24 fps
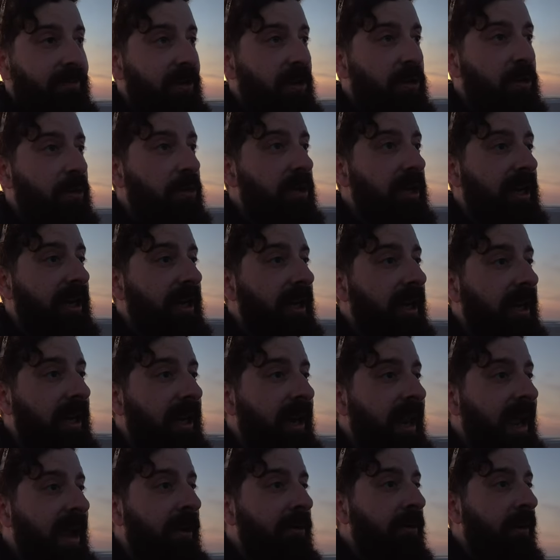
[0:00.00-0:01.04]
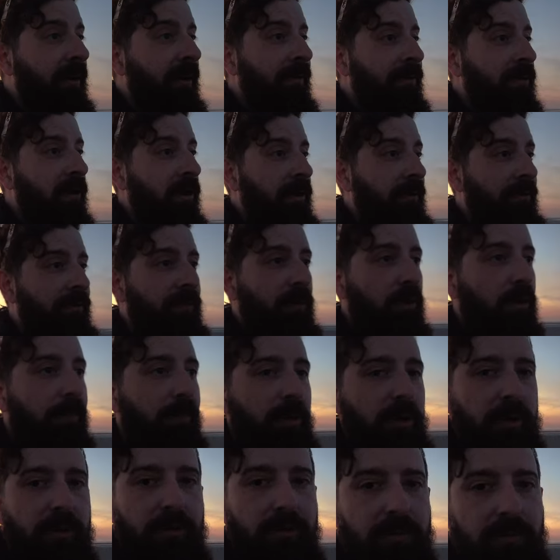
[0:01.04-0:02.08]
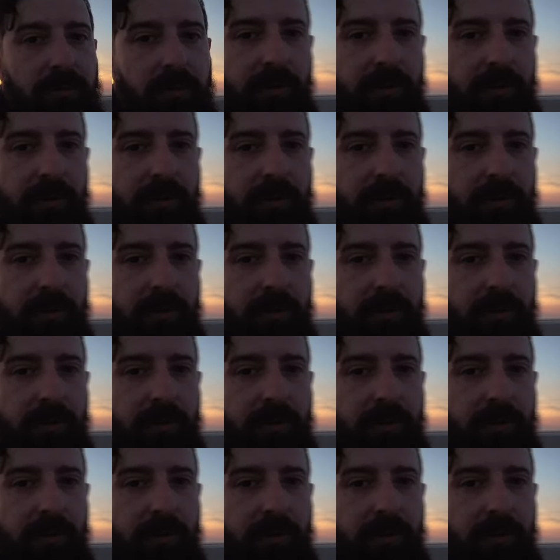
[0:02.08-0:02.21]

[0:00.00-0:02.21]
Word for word: recording, and now I've got the full moon,